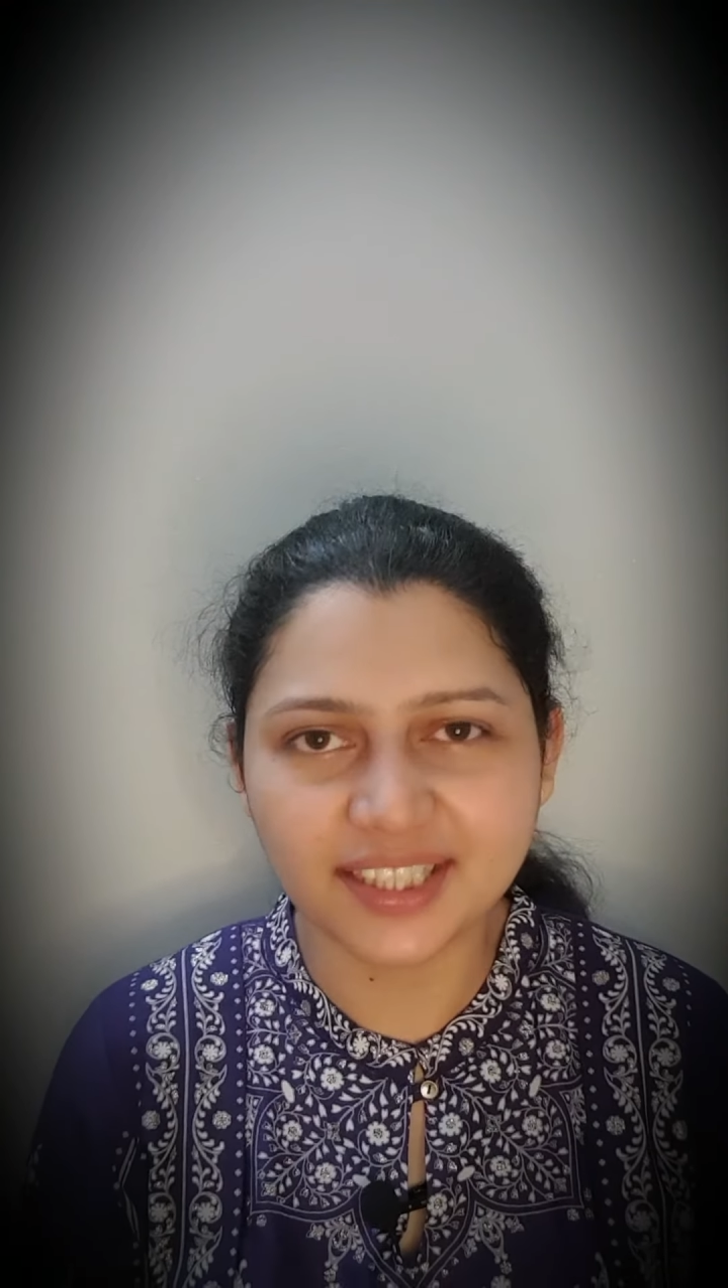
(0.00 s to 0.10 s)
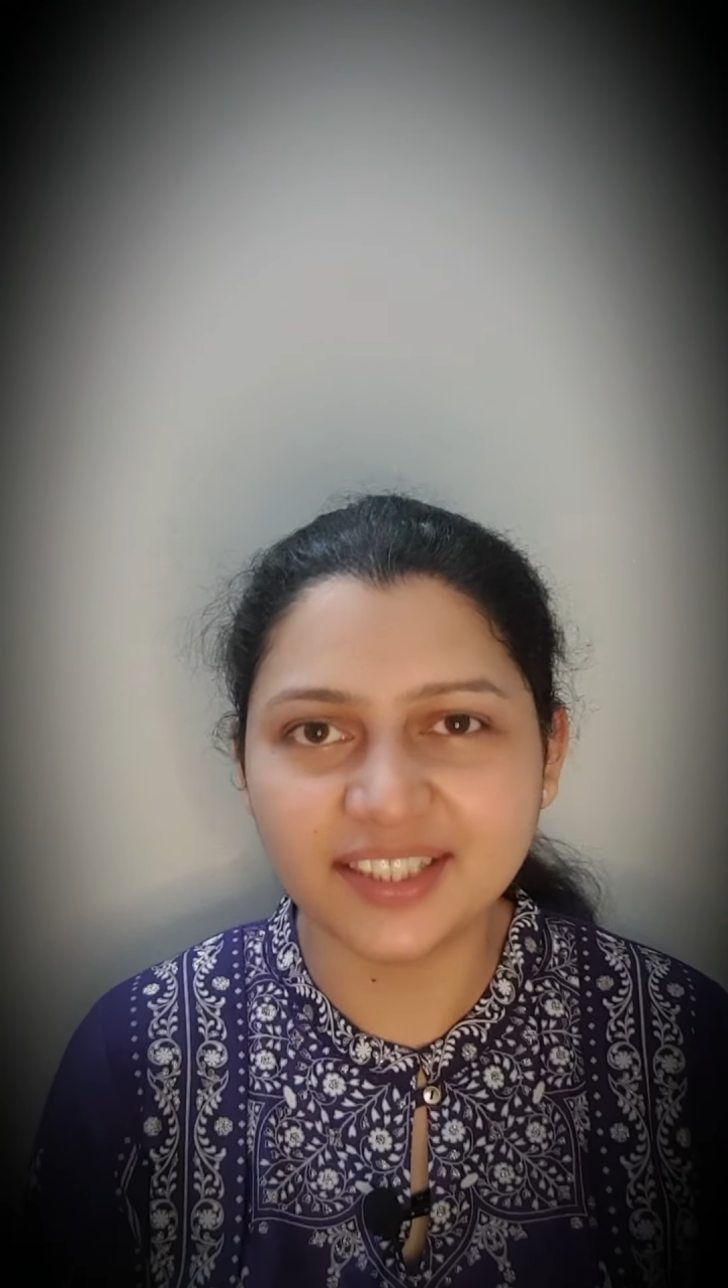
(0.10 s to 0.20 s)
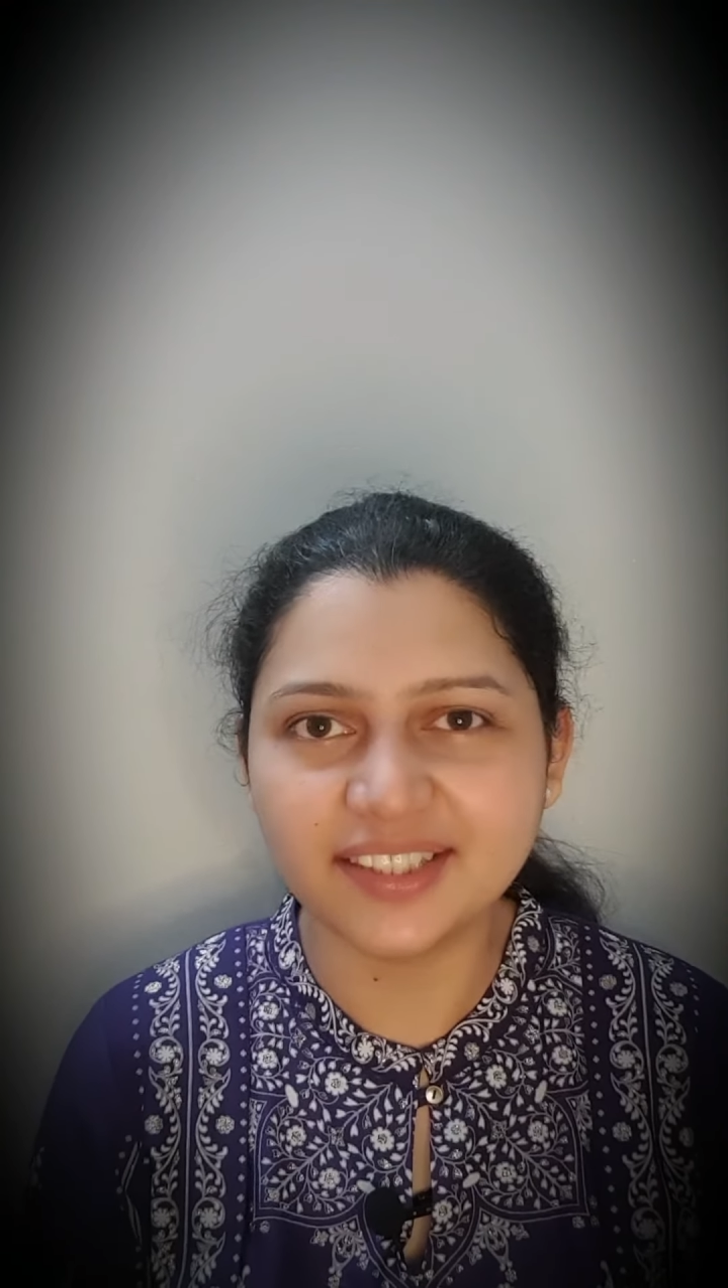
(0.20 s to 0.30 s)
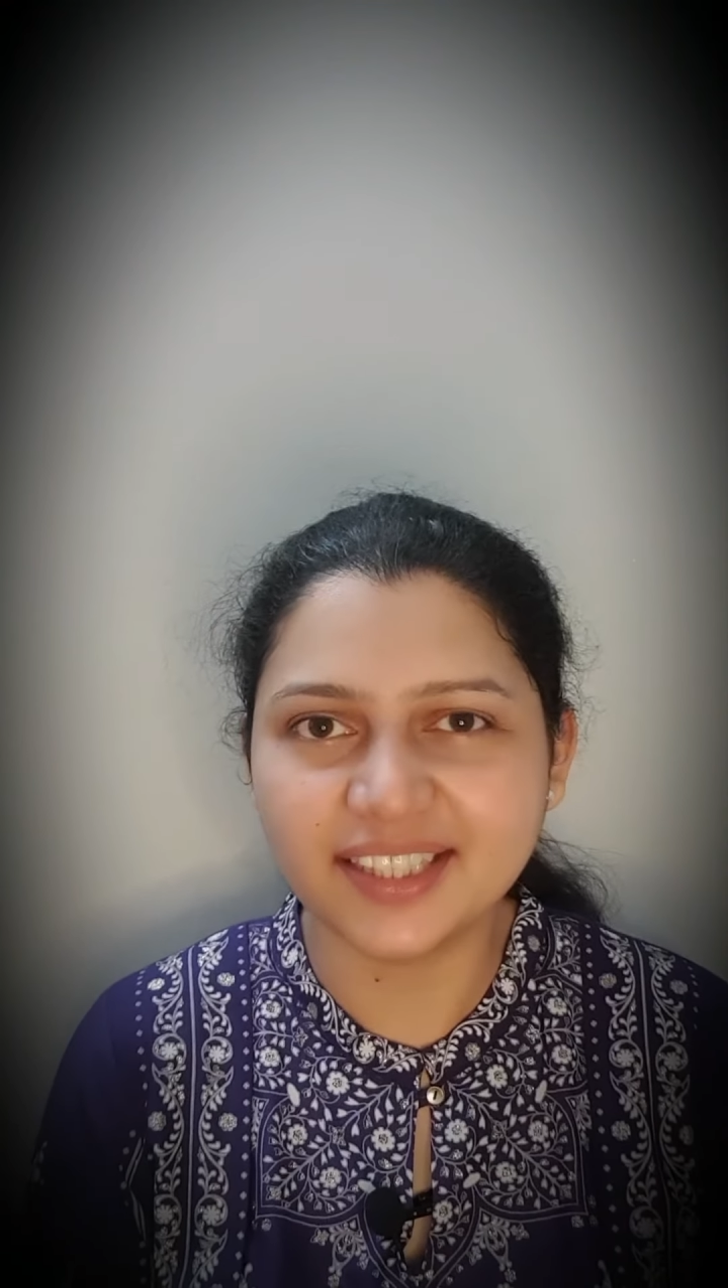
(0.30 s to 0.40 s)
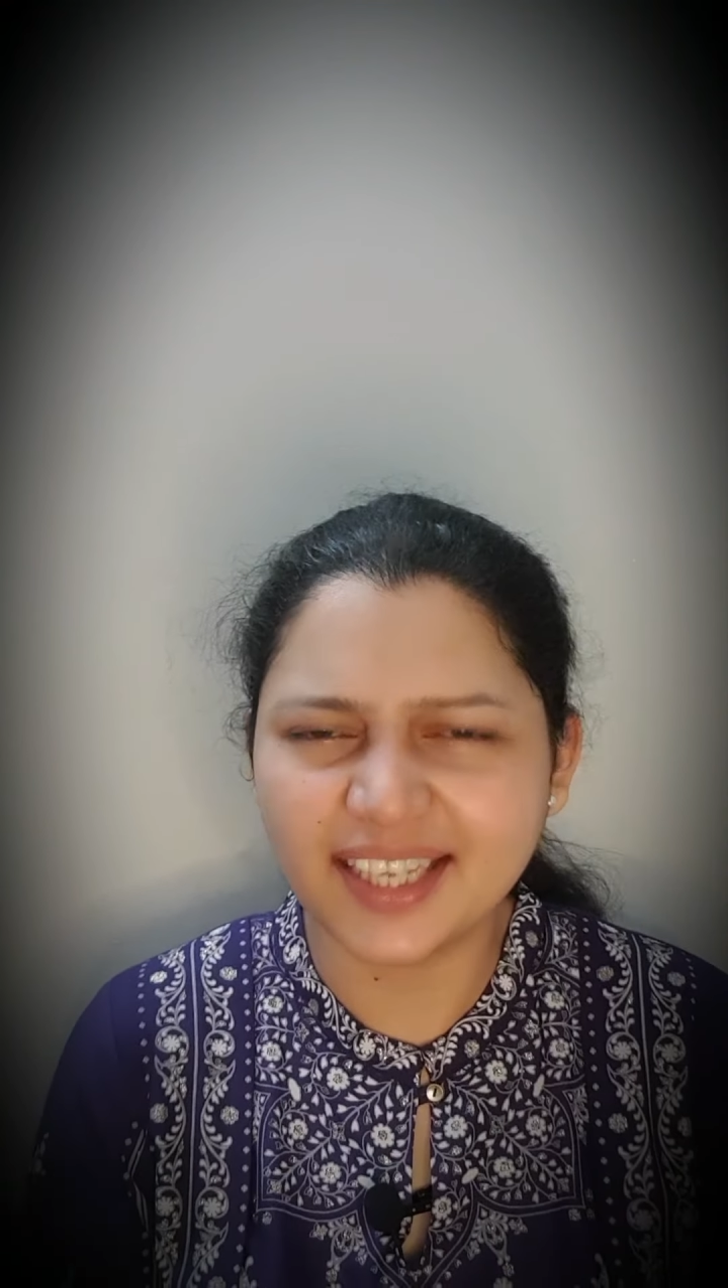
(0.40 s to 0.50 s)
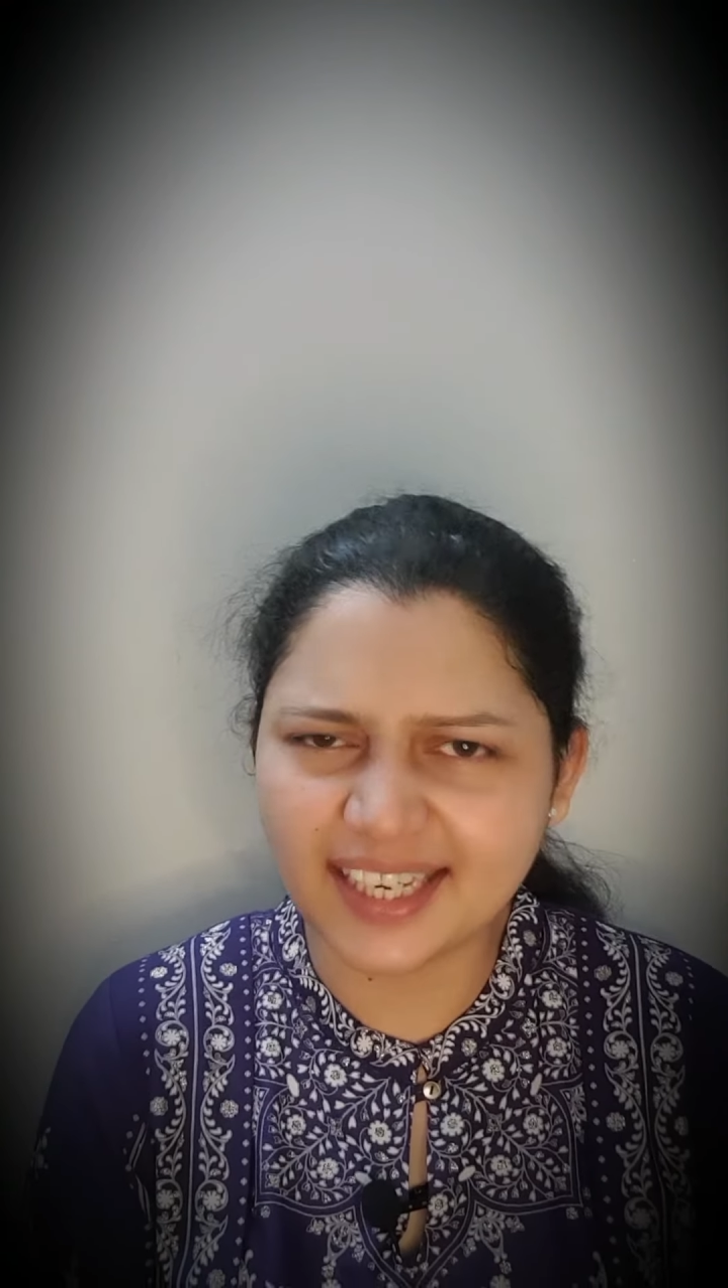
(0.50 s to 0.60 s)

theory